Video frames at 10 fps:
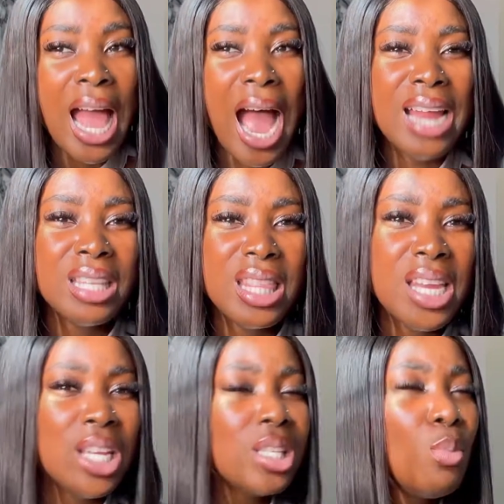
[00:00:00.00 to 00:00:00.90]
And the
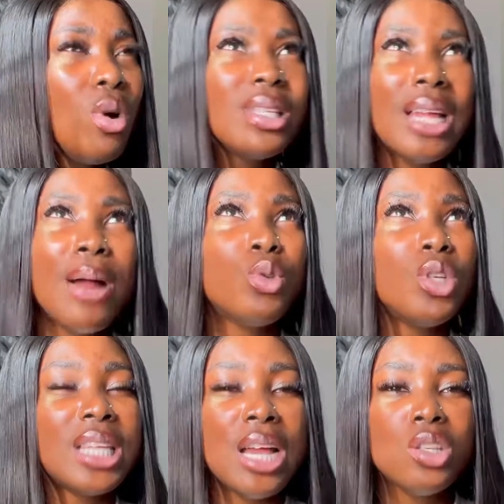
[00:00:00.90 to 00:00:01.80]
thing is, most times you
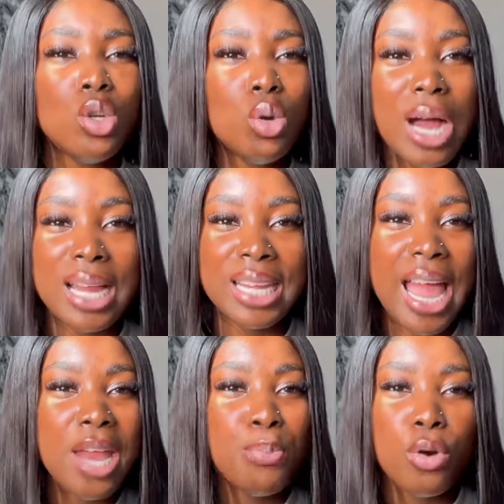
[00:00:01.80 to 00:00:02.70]
tend to look at the
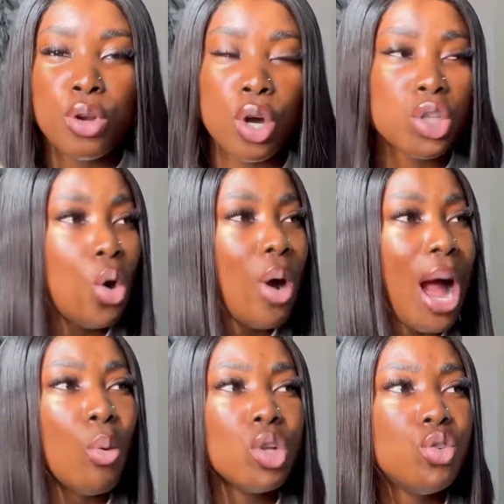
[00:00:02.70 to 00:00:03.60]
end product. Oh,
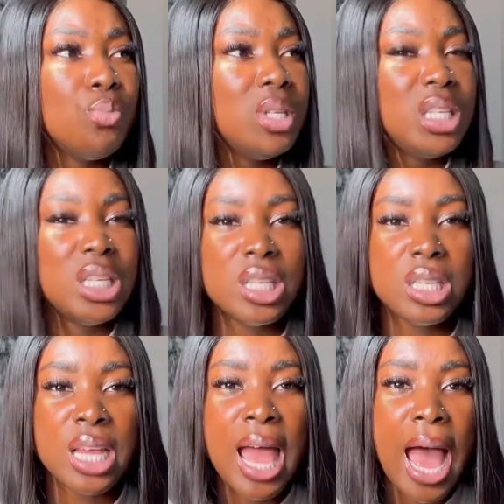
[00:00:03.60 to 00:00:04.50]
I want to be
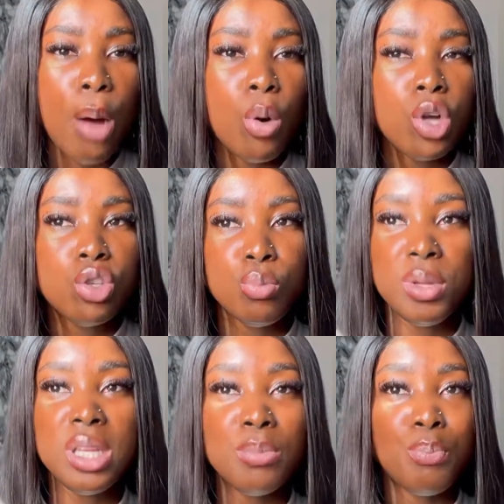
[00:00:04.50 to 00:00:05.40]
this, I want to
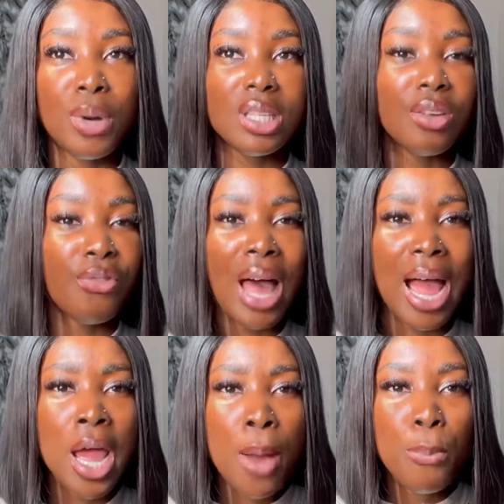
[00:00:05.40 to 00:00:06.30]
be the butterfly,
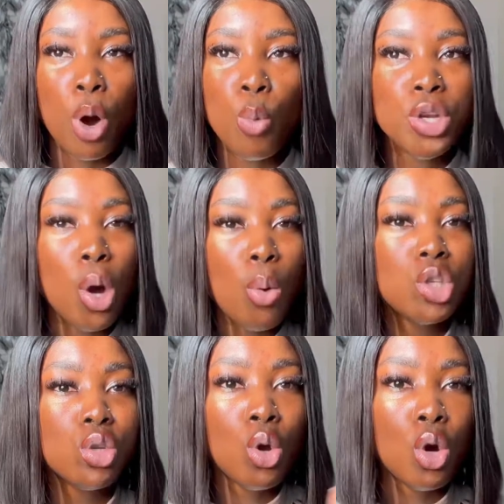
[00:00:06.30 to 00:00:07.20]
but we don't
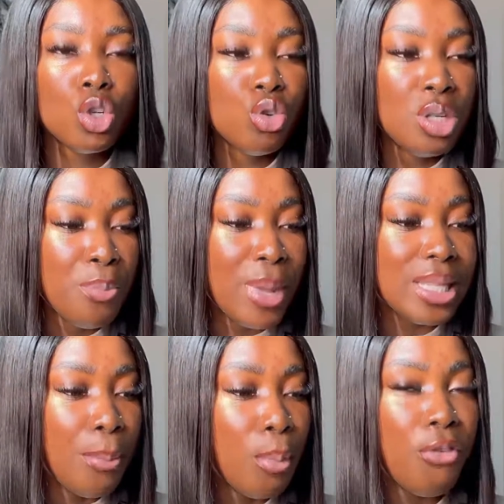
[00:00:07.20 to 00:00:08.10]
want to go through the
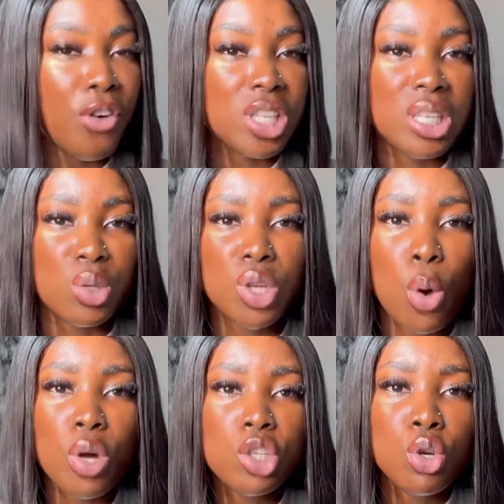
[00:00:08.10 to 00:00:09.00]
metamorphosis. We
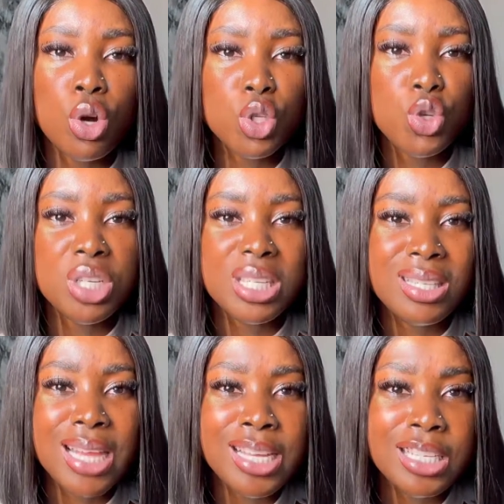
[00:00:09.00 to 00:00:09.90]
don't want to go through the
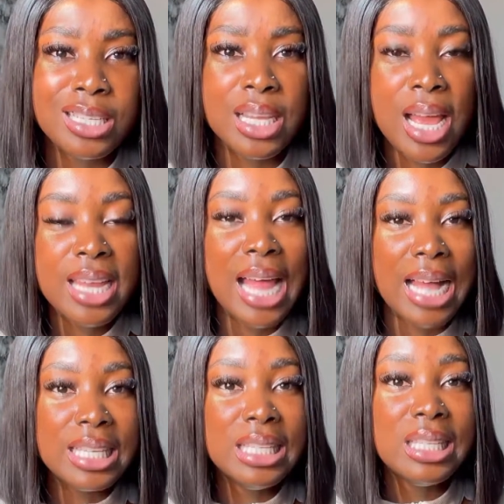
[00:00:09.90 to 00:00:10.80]
stages
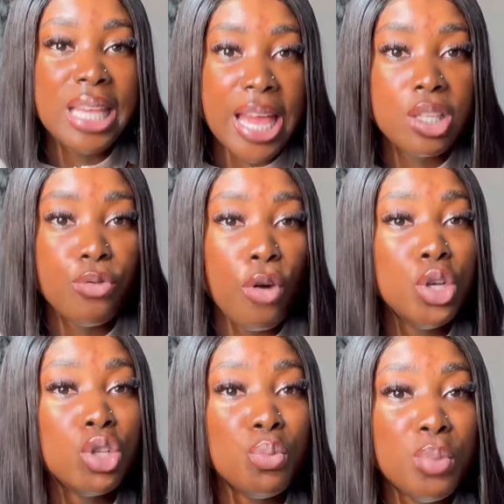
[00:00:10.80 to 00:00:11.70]
that it takes for
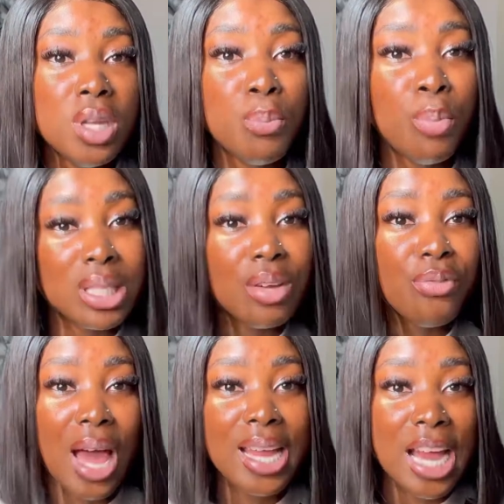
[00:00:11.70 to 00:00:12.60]
you to be the
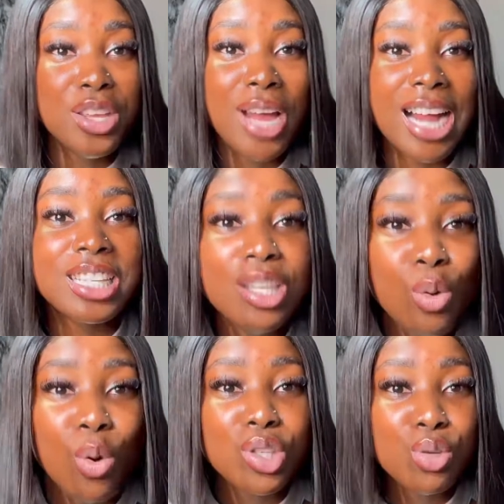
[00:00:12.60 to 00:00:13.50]
butterfly that you actually
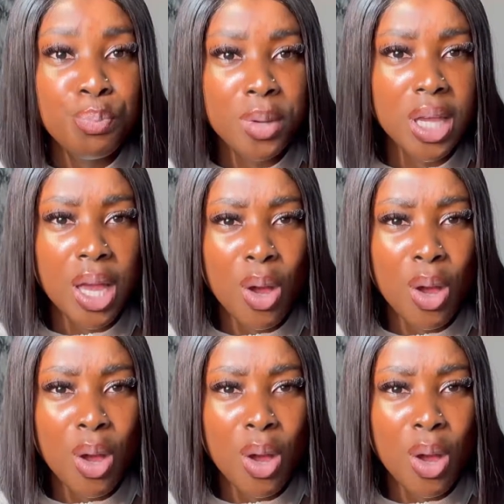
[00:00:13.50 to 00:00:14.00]
want to be.